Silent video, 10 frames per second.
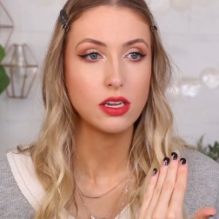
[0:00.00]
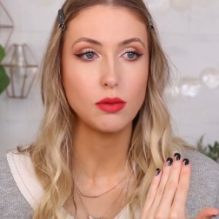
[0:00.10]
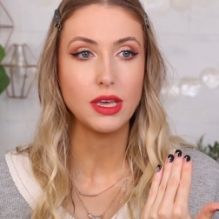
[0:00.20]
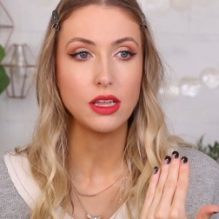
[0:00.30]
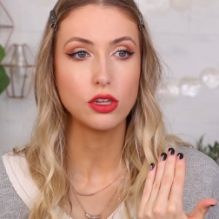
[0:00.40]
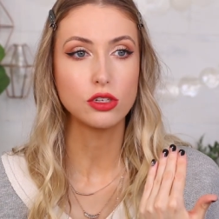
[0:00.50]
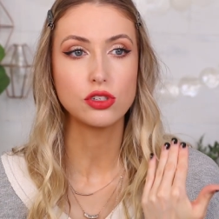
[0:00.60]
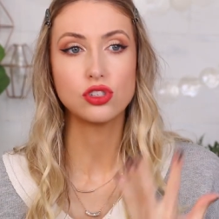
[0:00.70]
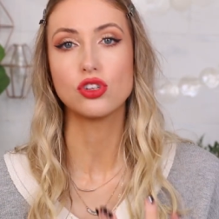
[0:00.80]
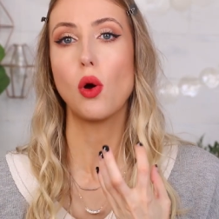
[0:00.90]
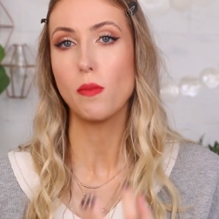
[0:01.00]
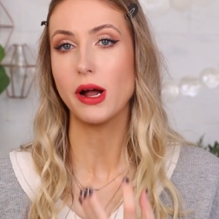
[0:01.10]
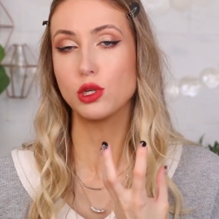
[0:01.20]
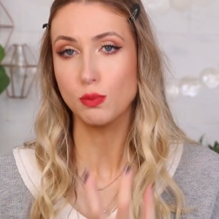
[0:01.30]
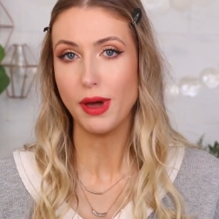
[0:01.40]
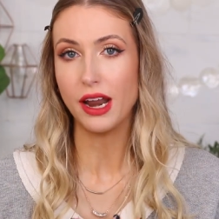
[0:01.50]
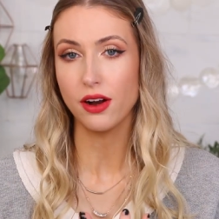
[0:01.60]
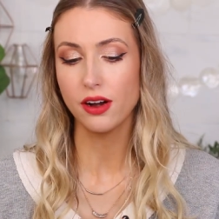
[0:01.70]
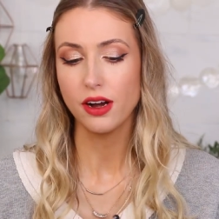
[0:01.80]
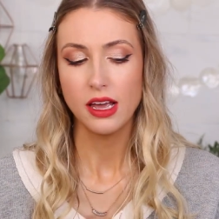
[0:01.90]
to me looks so much
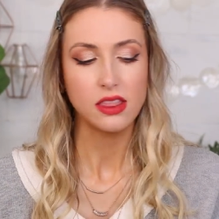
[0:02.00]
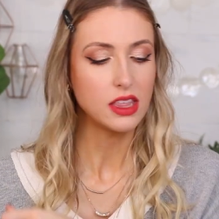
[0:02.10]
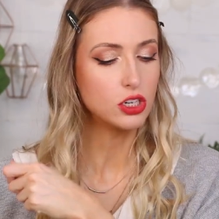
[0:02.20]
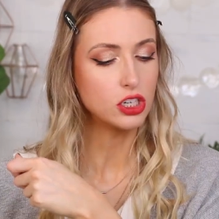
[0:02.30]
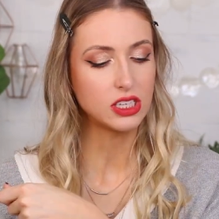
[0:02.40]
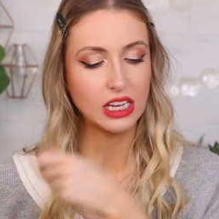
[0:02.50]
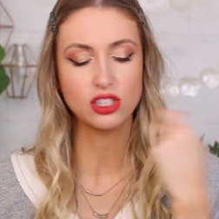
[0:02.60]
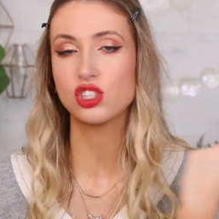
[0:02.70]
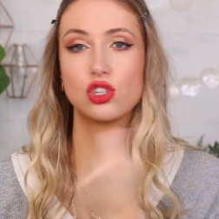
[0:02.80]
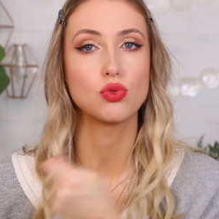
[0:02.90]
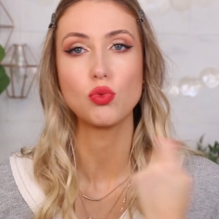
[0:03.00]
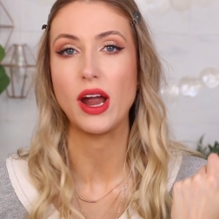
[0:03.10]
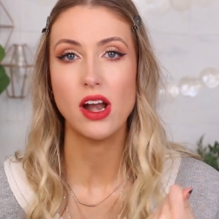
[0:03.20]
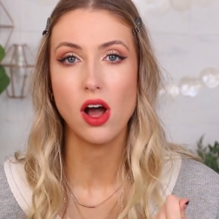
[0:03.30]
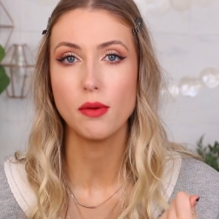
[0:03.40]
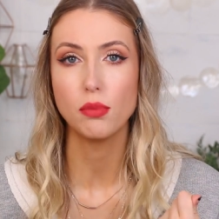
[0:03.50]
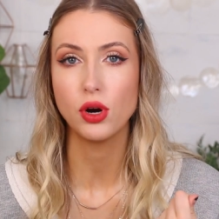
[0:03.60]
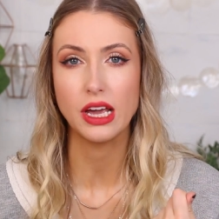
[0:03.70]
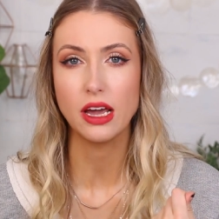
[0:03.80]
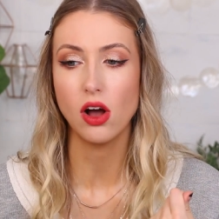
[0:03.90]
better than just like straight on
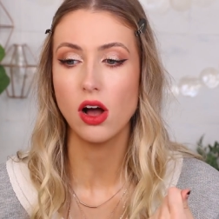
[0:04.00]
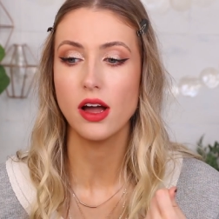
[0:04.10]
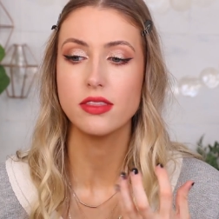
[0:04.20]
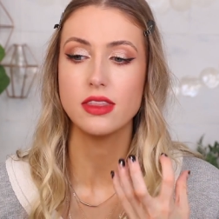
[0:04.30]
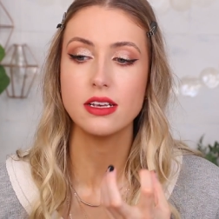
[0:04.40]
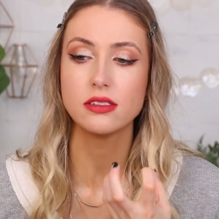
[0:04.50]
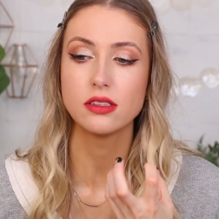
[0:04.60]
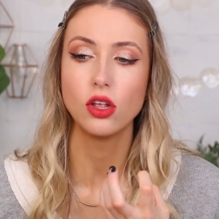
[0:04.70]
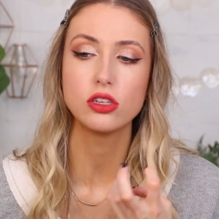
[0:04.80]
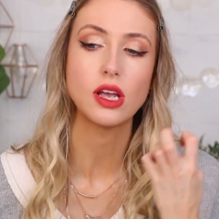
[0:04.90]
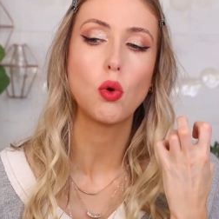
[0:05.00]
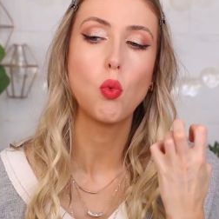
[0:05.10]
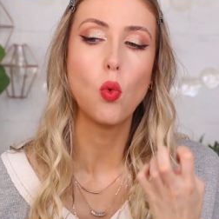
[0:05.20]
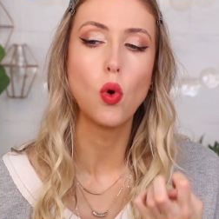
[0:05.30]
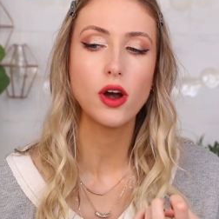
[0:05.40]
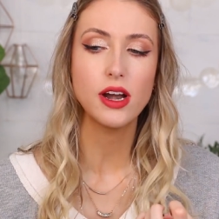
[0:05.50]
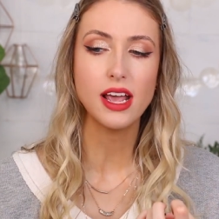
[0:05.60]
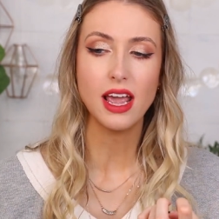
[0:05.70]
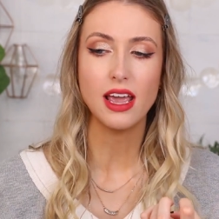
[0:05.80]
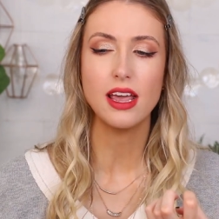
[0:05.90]
putting it on. This looks like worn
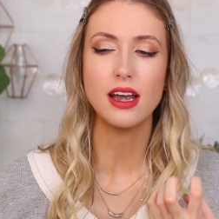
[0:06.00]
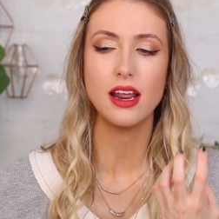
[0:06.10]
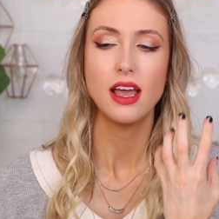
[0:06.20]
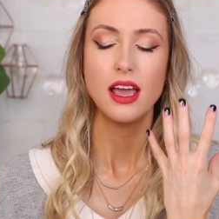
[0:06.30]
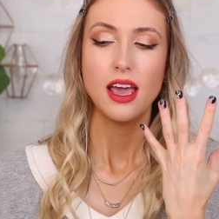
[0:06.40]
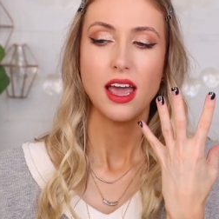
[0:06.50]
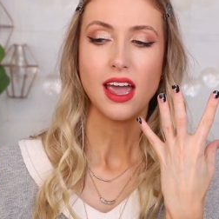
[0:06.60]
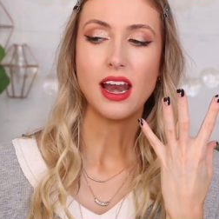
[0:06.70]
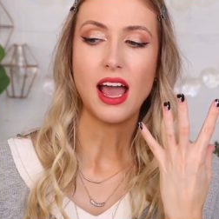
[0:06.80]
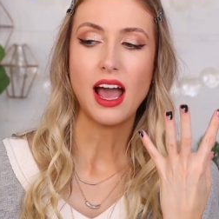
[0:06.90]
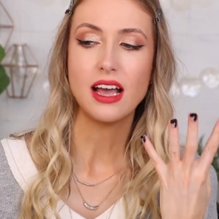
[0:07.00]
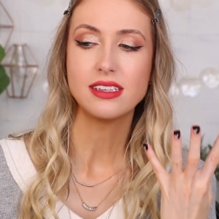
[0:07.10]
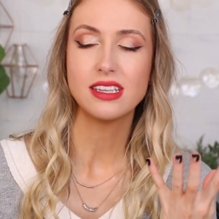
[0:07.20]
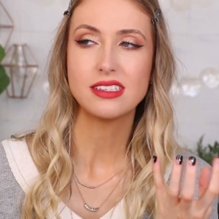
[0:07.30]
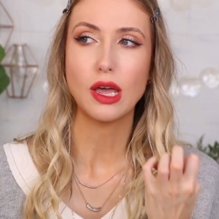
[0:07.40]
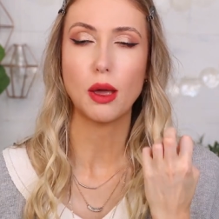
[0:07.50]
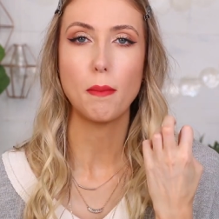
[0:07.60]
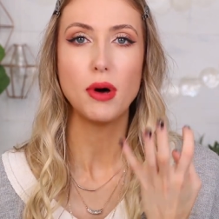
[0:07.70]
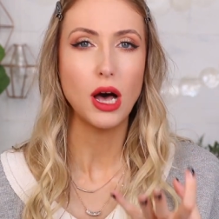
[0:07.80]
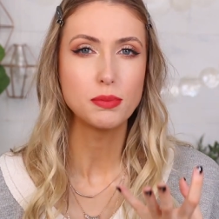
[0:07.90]
in and it has this like
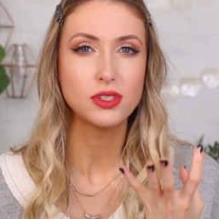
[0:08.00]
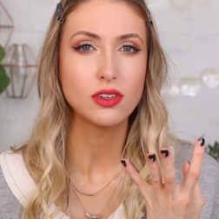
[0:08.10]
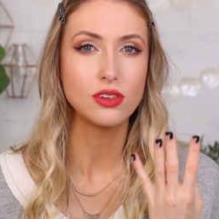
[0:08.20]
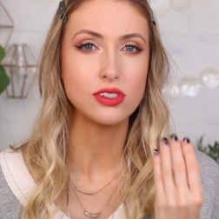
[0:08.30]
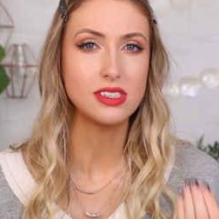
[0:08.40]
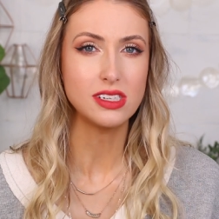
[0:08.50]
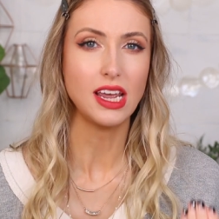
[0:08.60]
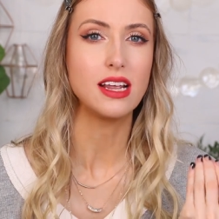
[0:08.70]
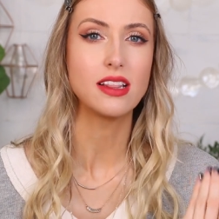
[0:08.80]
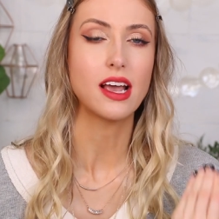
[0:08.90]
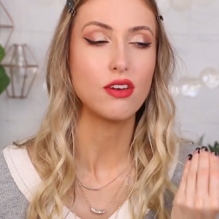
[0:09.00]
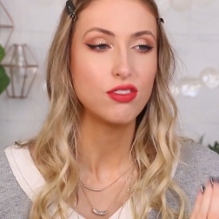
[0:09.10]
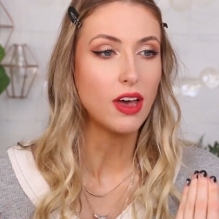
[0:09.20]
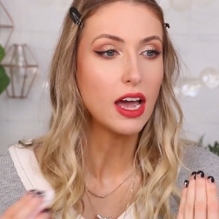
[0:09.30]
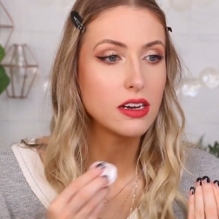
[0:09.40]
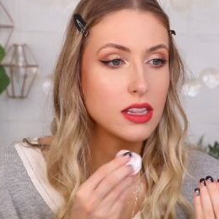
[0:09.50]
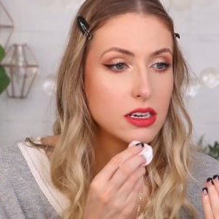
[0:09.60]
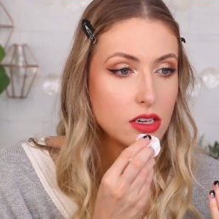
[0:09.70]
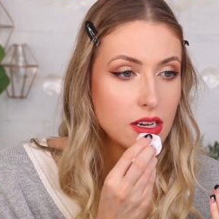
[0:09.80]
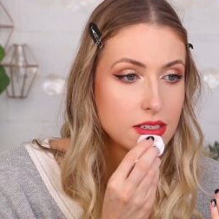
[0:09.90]
popsicle stain like effect
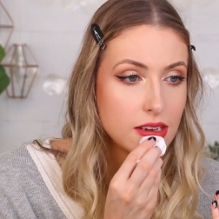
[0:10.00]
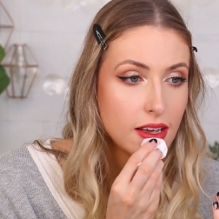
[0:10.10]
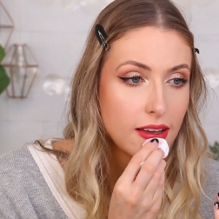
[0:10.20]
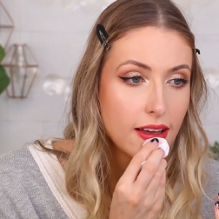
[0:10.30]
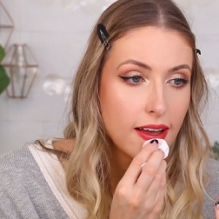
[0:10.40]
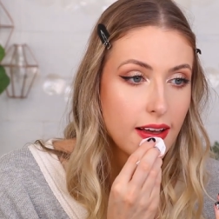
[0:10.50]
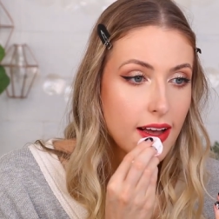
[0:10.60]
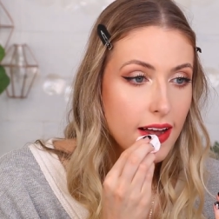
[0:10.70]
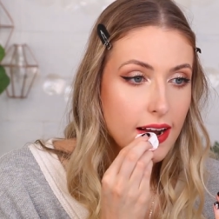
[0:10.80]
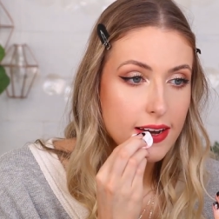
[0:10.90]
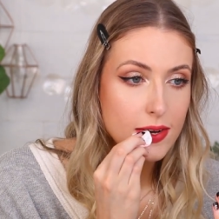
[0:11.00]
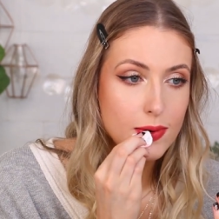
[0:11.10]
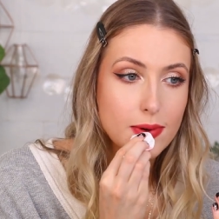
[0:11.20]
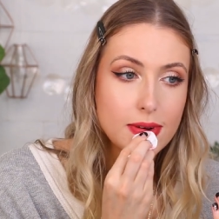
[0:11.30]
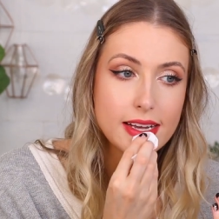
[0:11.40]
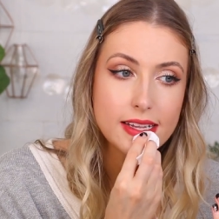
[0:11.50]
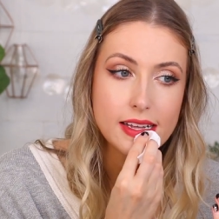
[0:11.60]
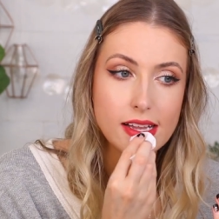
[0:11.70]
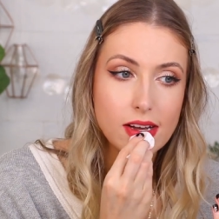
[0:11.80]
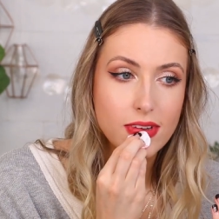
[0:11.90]
that just, I just
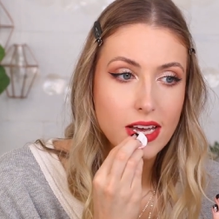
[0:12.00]
really love